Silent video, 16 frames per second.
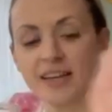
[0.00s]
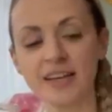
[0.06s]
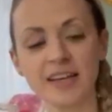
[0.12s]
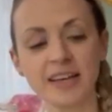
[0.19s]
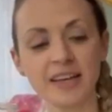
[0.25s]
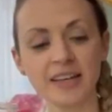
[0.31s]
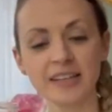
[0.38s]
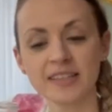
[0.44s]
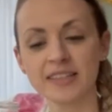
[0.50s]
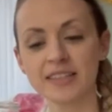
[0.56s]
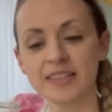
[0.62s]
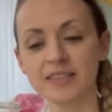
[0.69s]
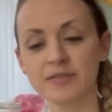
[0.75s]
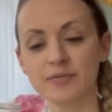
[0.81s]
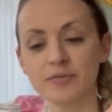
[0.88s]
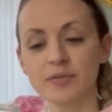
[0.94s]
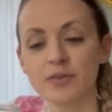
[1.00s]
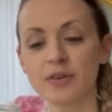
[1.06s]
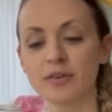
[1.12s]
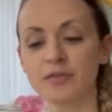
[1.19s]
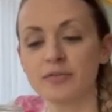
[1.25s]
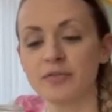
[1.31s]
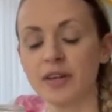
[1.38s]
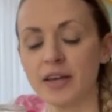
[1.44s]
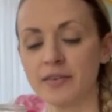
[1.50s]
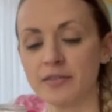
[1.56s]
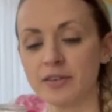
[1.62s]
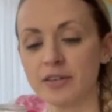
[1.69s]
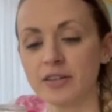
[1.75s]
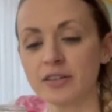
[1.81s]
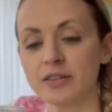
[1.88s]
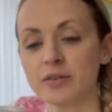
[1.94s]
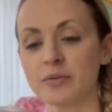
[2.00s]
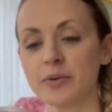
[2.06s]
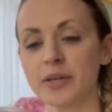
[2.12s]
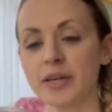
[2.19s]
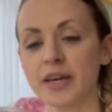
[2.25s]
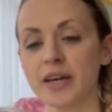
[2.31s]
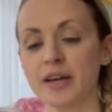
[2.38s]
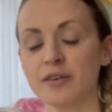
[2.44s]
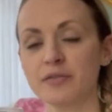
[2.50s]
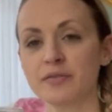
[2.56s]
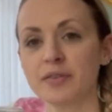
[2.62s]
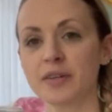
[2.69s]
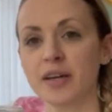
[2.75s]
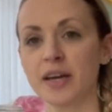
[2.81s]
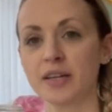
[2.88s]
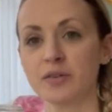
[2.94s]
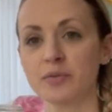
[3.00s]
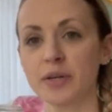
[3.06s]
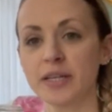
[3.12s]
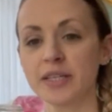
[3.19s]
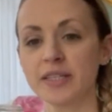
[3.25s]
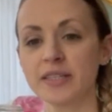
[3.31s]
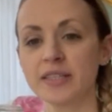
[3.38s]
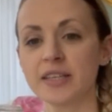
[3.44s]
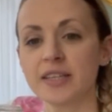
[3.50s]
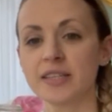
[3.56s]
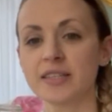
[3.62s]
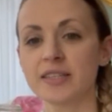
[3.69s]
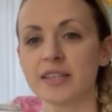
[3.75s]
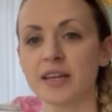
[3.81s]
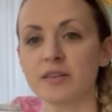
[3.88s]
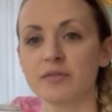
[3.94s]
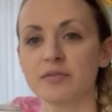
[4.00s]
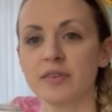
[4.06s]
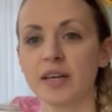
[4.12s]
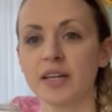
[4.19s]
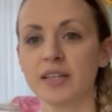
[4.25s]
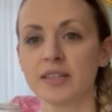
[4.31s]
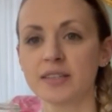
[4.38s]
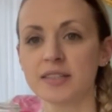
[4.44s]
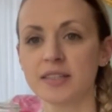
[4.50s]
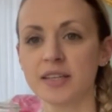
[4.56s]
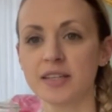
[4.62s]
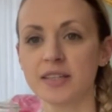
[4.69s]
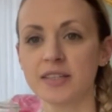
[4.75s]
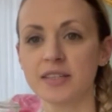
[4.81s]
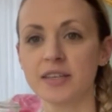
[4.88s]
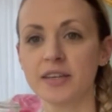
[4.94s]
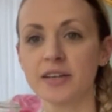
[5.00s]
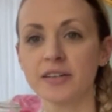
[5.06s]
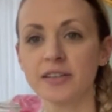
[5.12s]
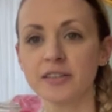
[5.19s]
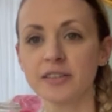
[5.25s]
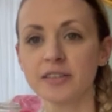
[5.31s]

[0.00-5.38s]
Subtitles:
And for flavor, we have cutaway seeds and fennel seeds here.